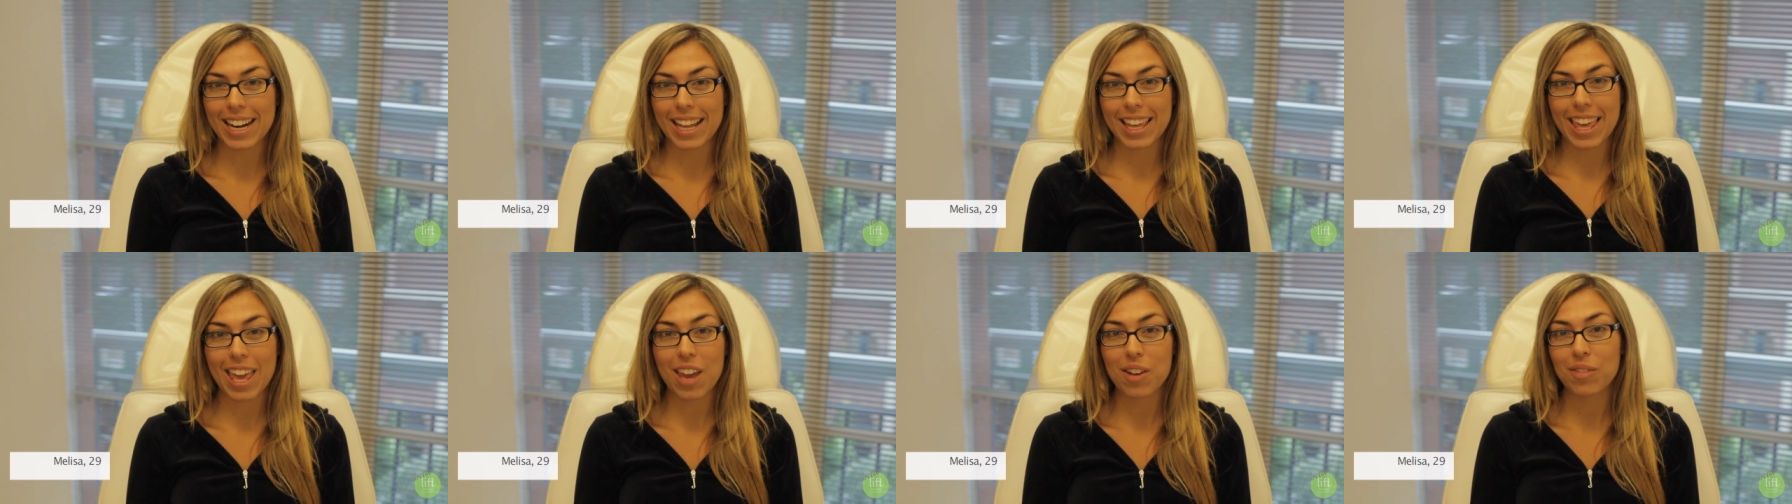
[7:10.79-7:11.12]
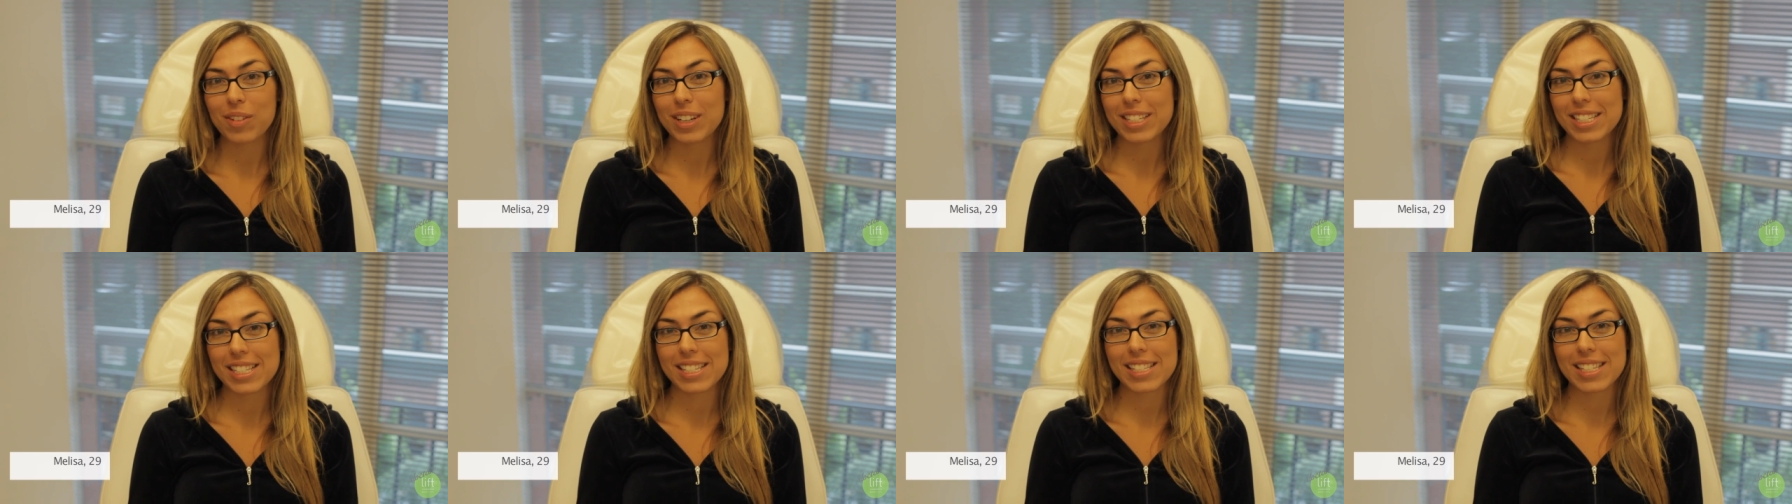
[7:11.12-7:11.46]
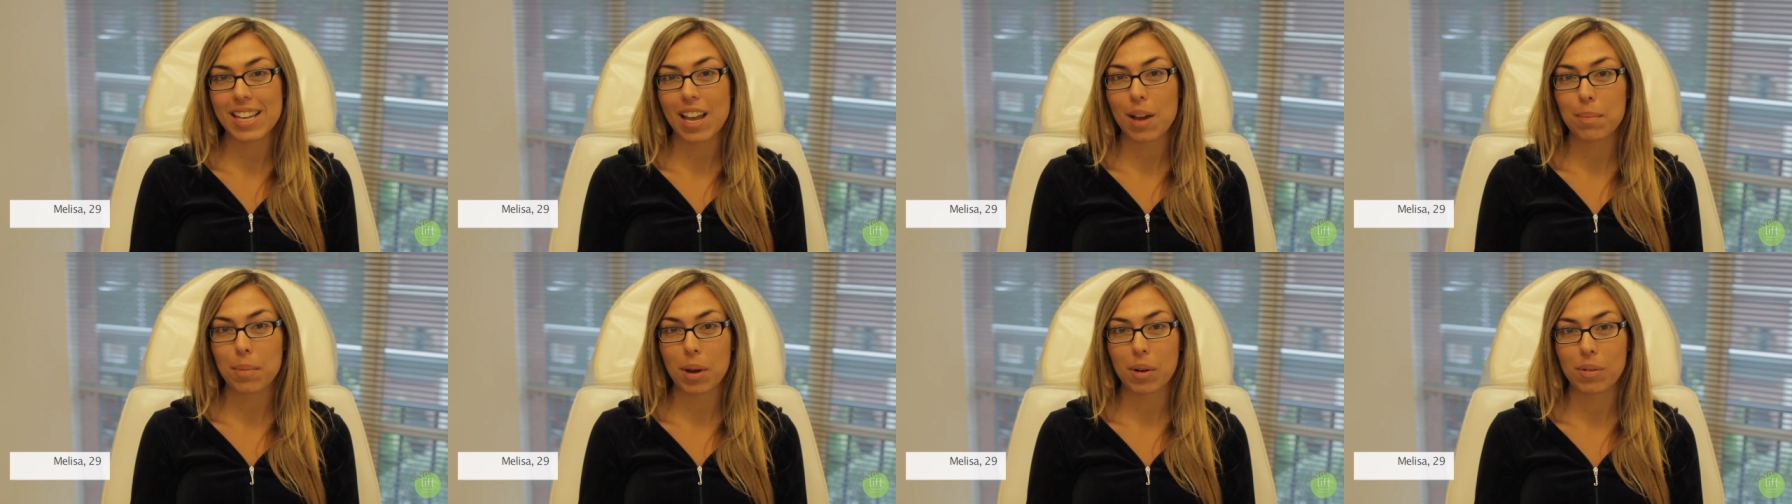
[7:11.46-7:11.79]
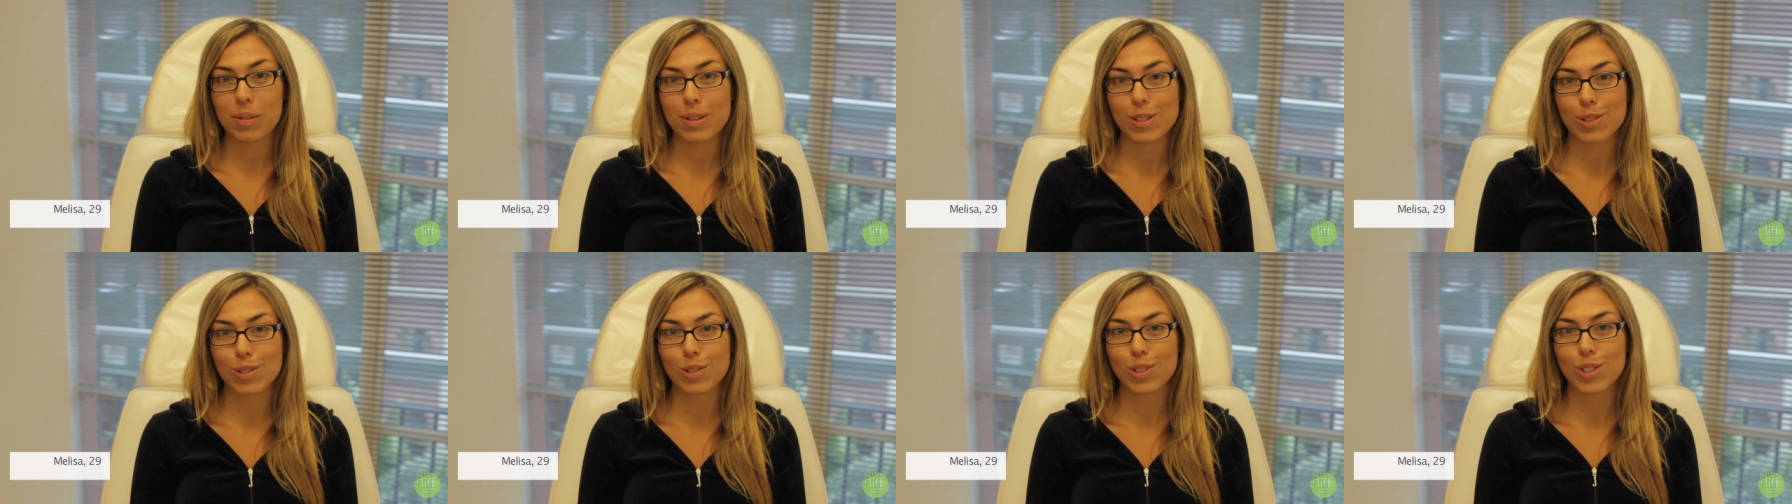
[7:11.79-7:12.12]
I can't wait to see how my
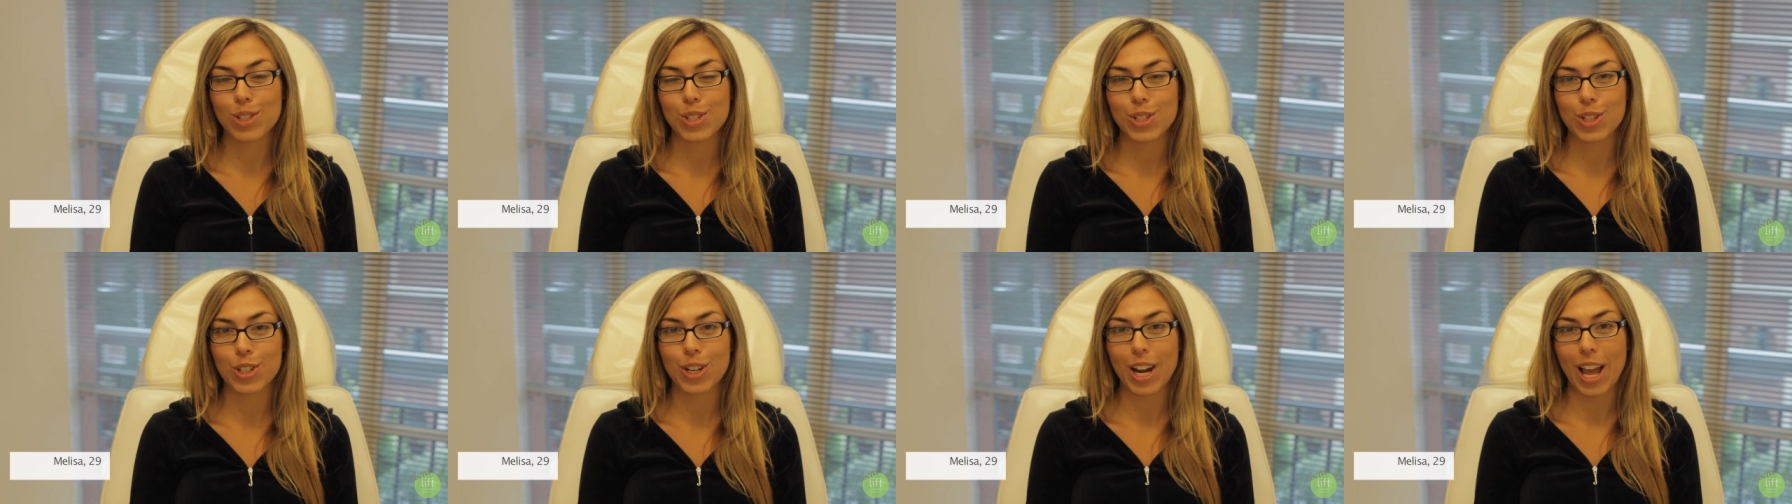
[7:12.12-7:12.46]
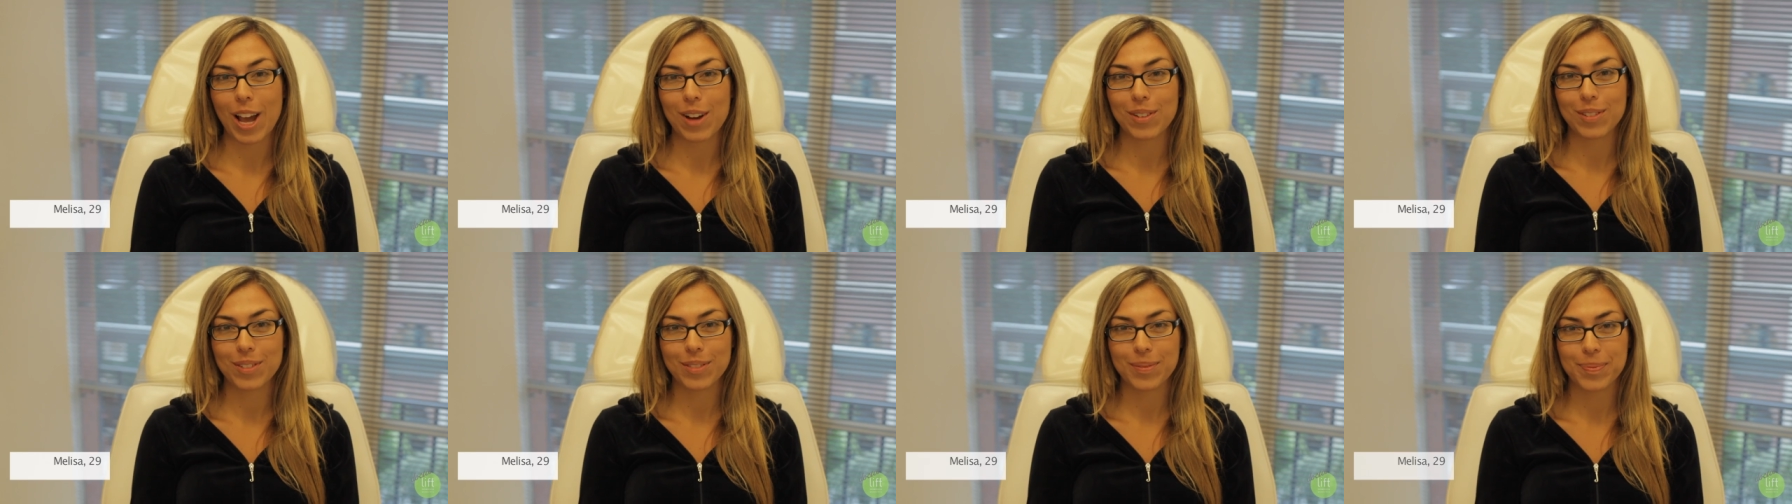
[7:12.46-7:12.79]
results turn out.